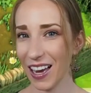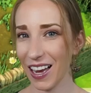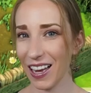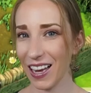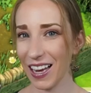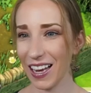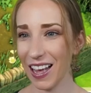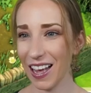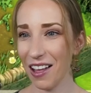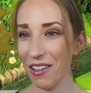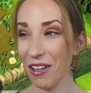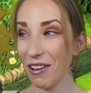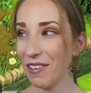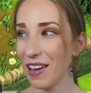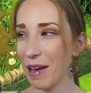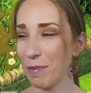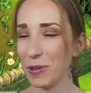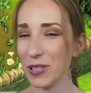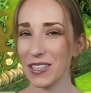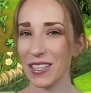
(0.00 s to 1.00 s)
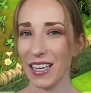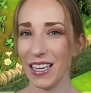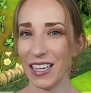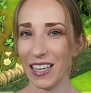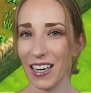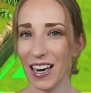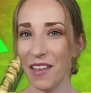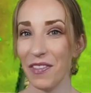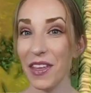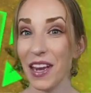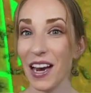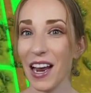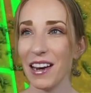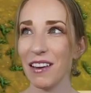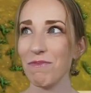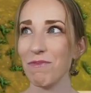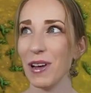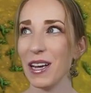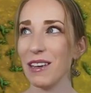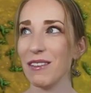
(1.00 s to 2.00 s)
I love apple cider. And then
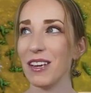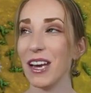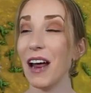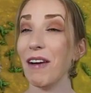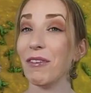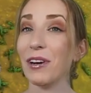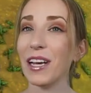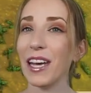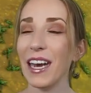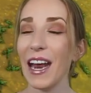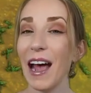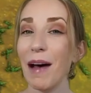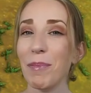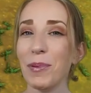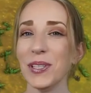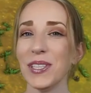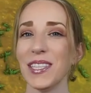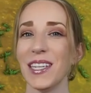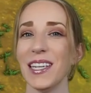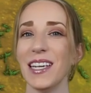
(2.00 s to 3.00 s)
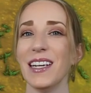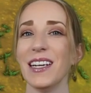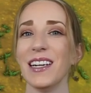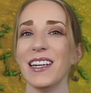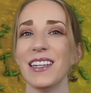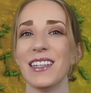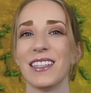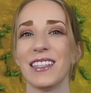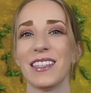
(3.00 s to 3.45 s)
I like never get apple cider.